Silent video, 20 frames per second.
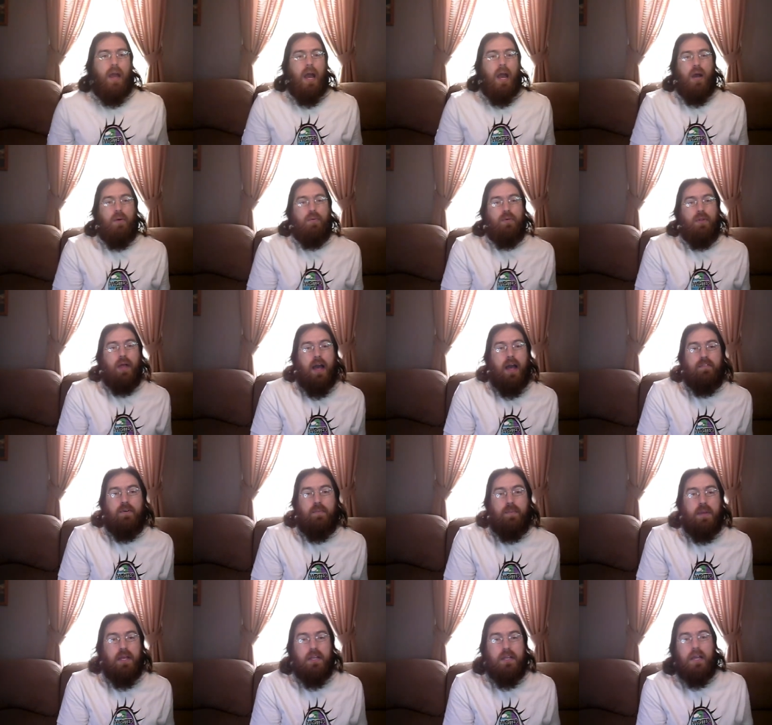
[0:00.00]
I will have a
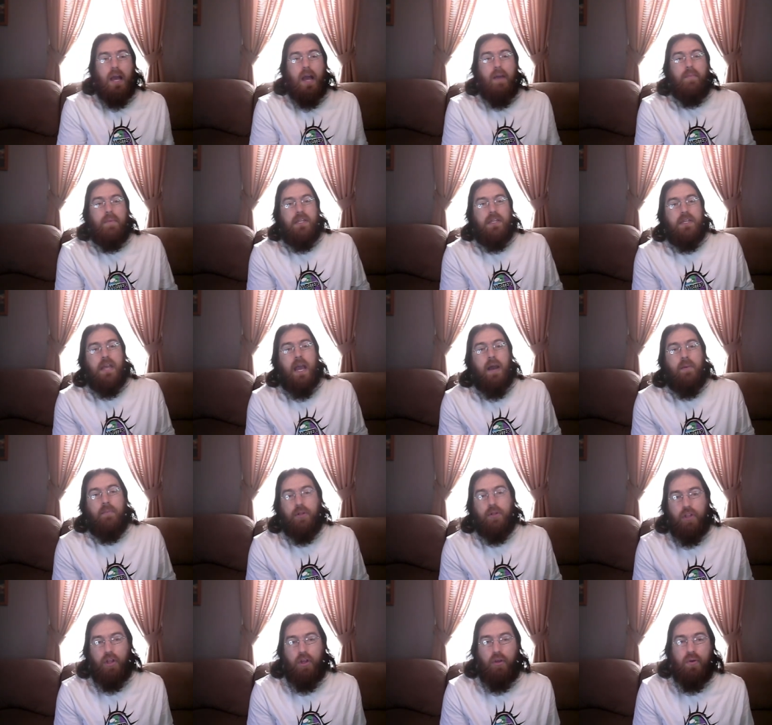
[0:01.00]
pinned comment down
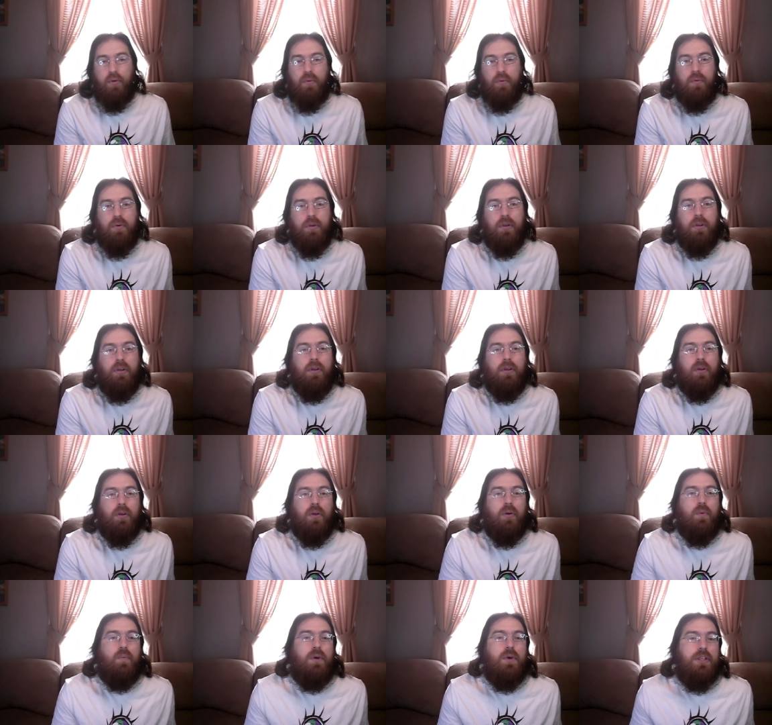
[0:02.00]
below
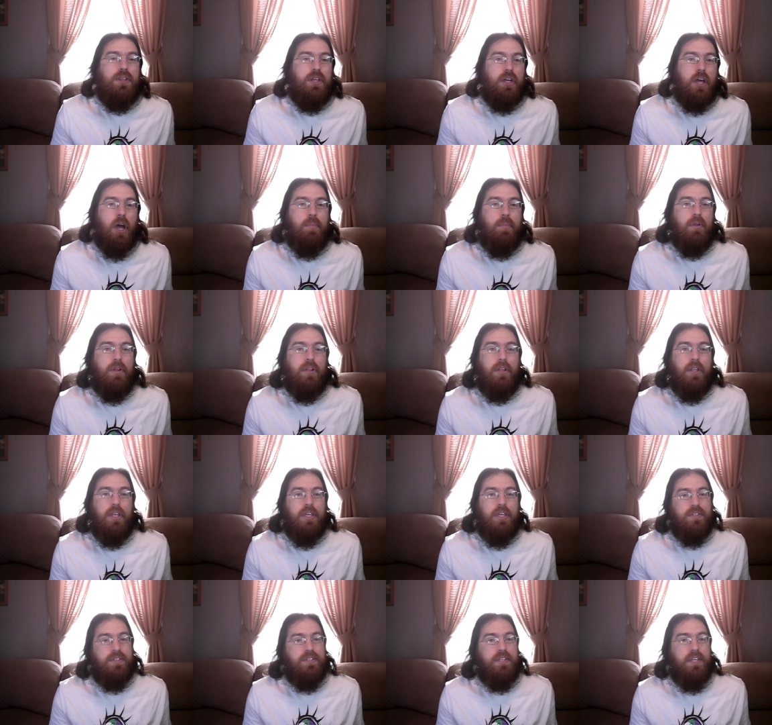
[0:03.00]
with a couple of
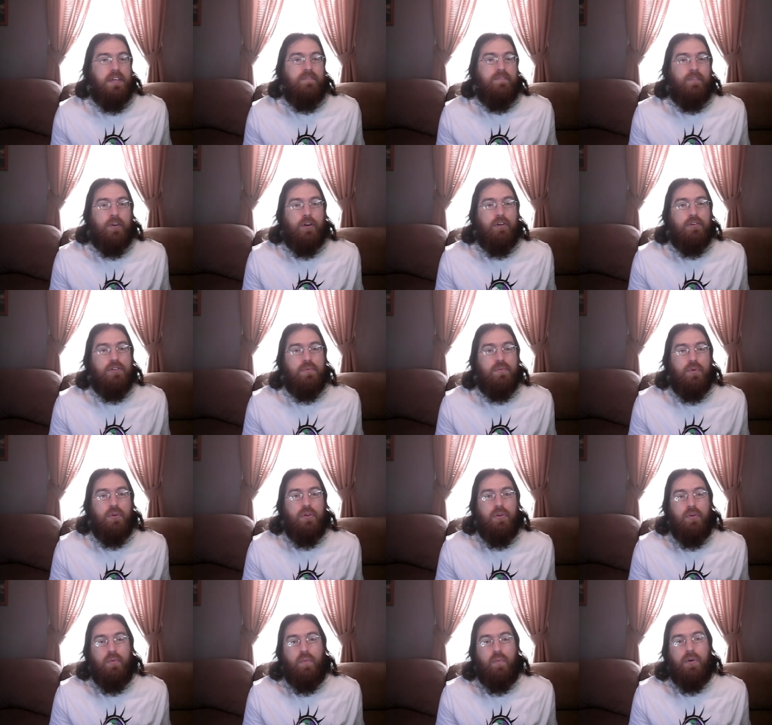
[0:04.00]
links. The first
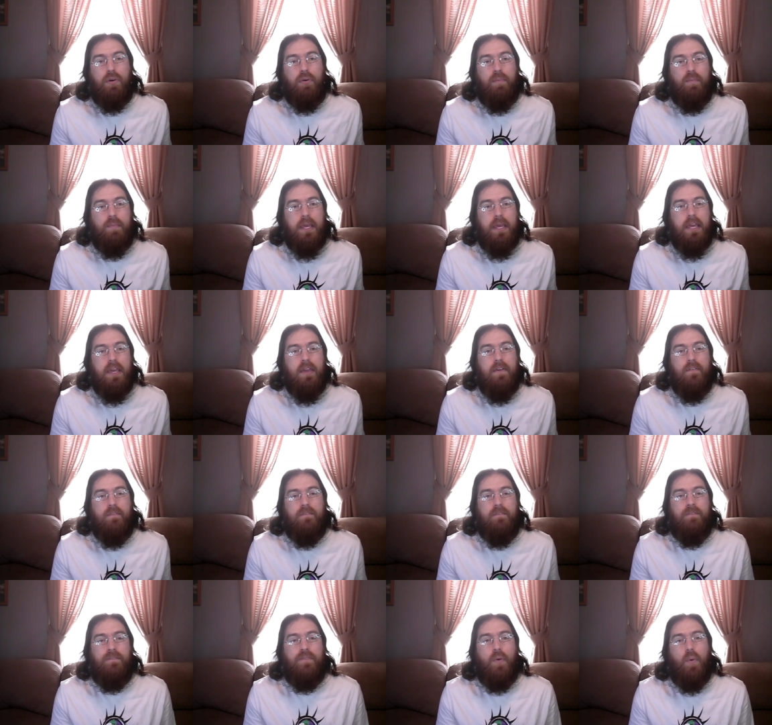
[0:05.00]
one will be
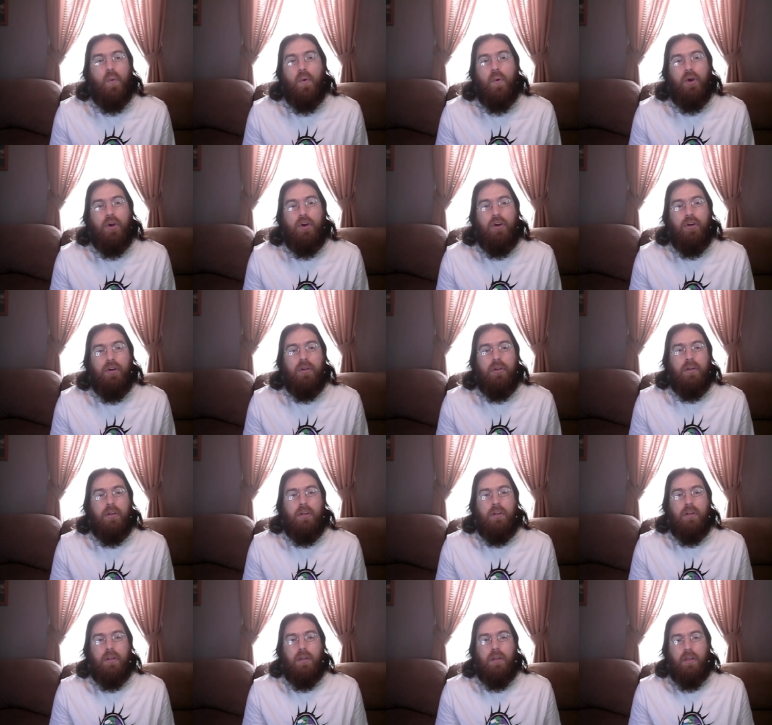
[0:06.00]
for
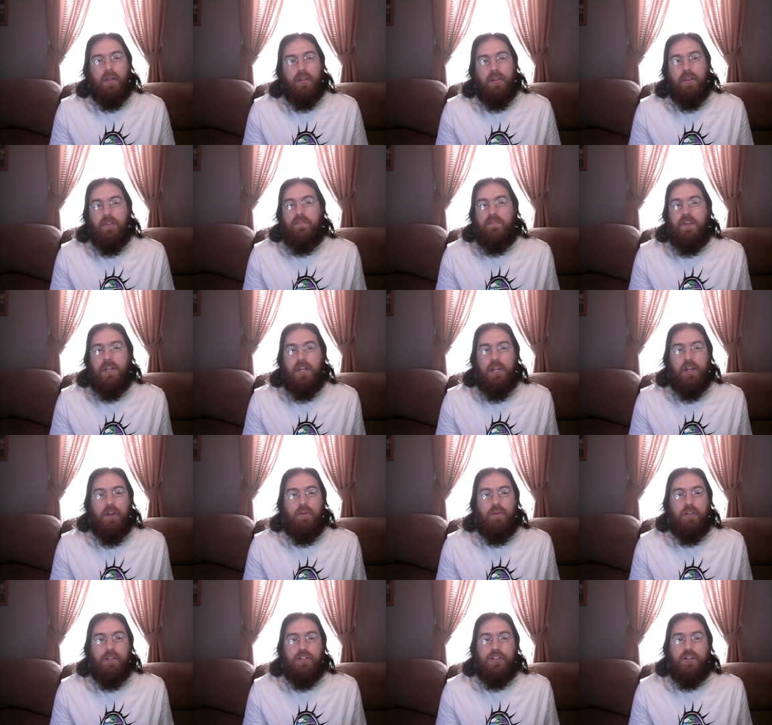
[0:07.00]
the video
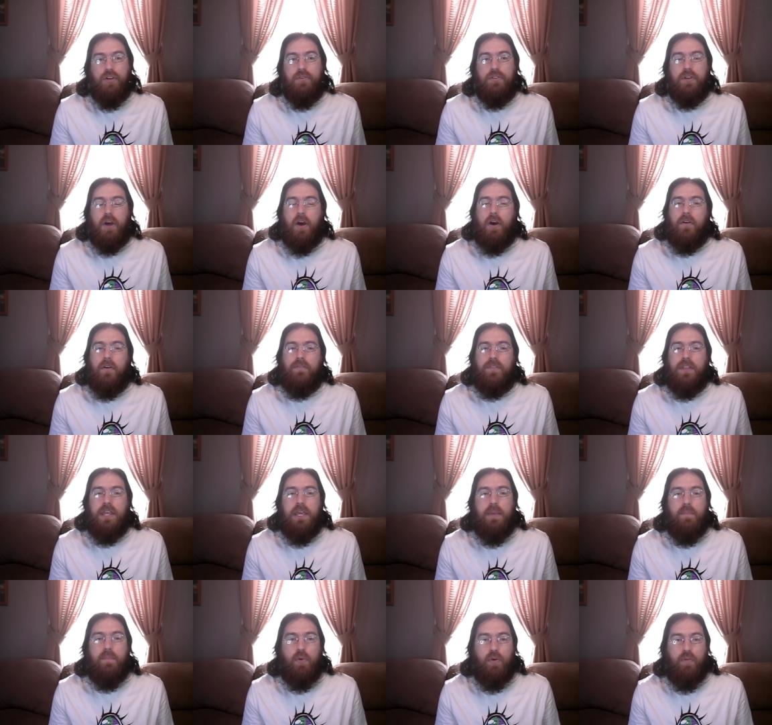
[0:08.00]
that shows off
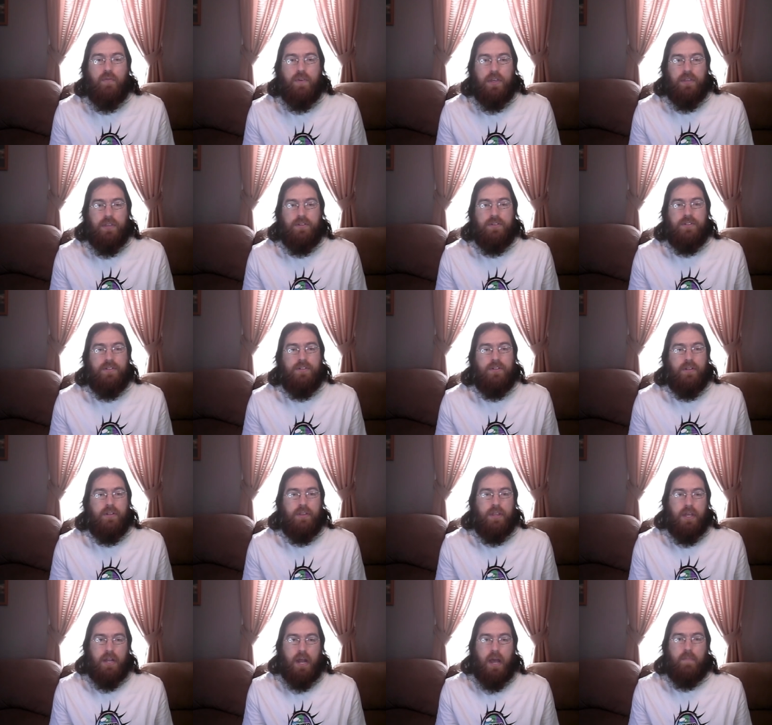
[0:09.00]
the movies
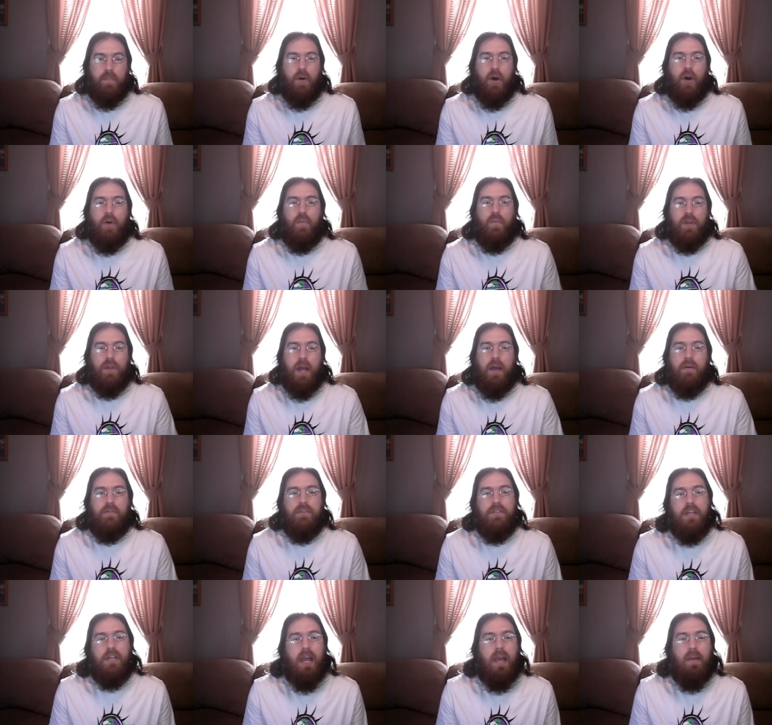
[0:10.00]
that I bought when I
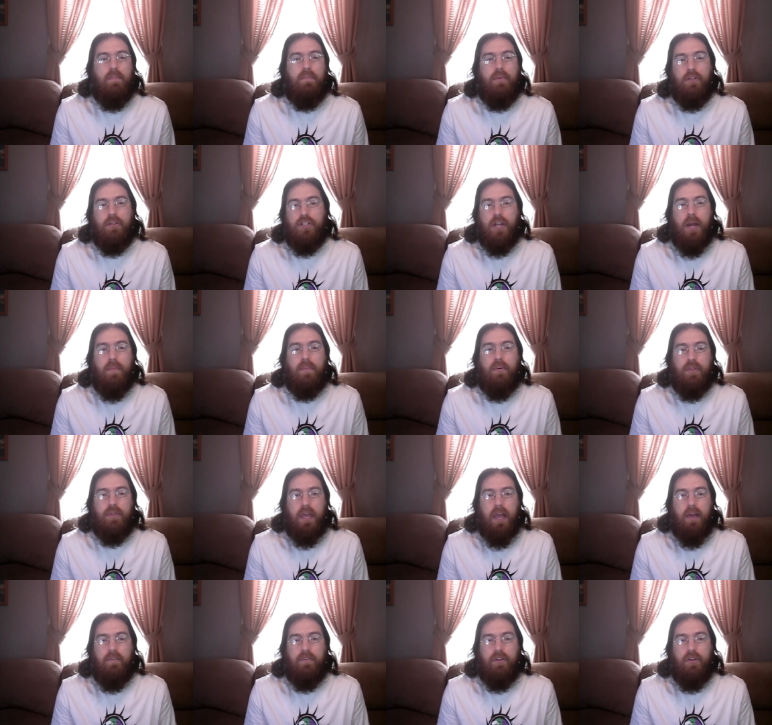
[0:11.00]
was at Bookshop on
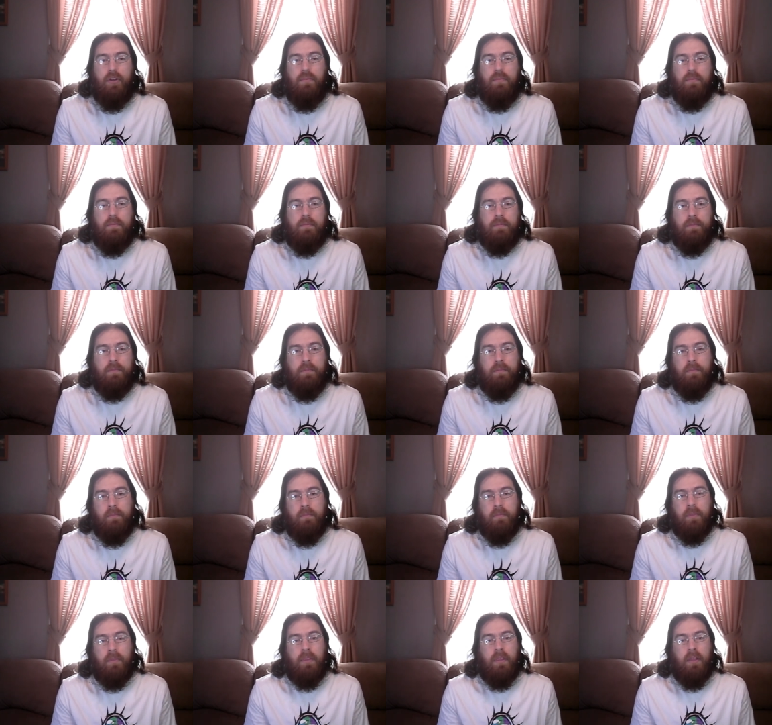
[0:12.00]
the Avenue.
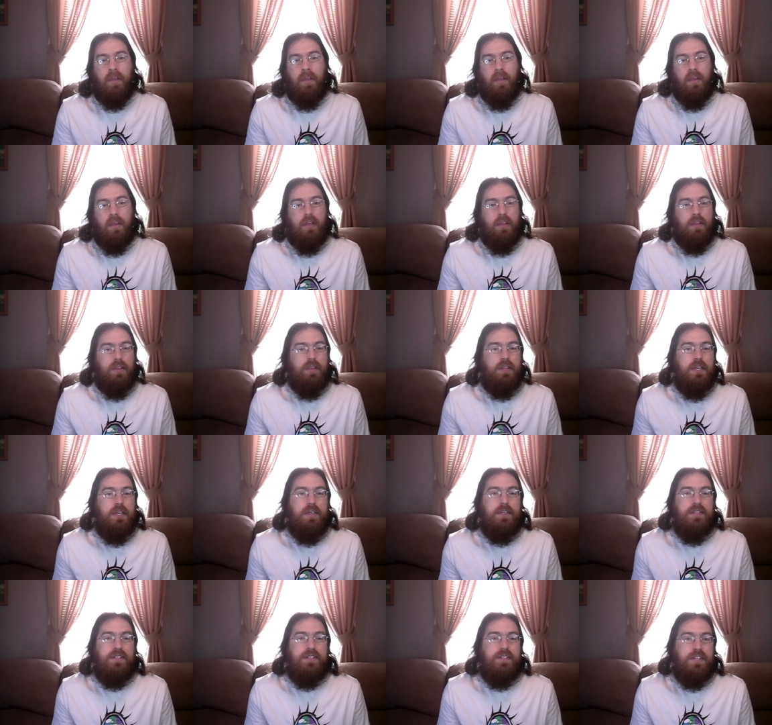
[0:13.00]

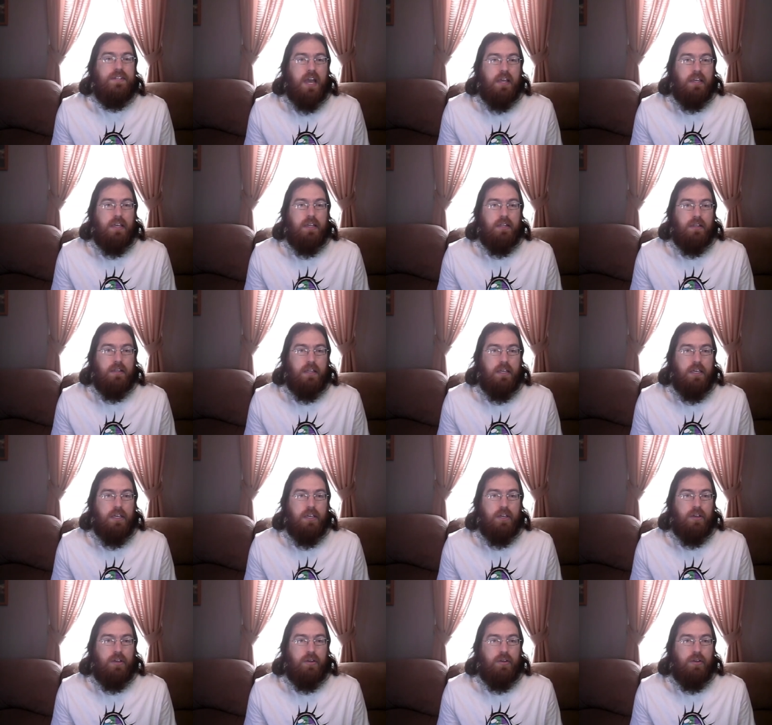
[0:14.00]
The second
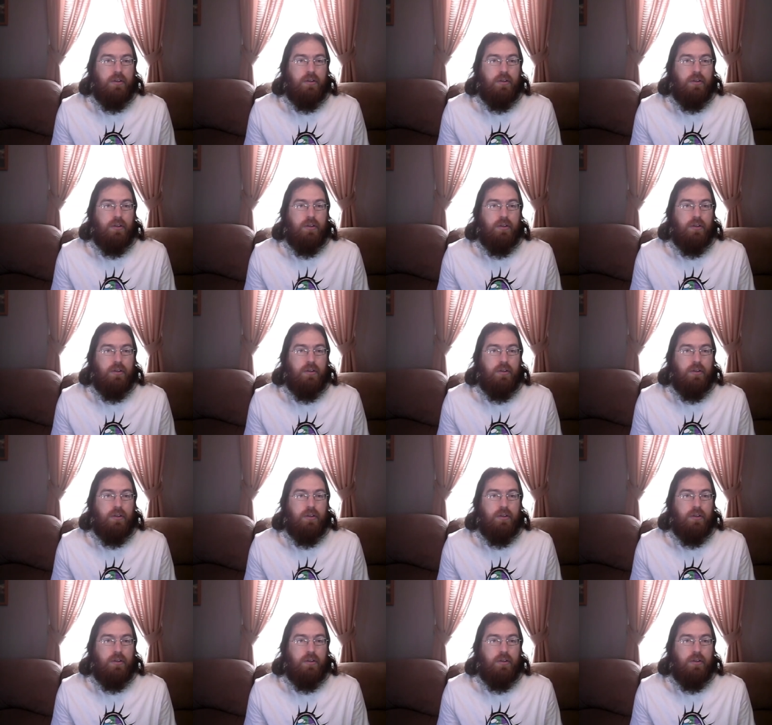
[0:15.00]
link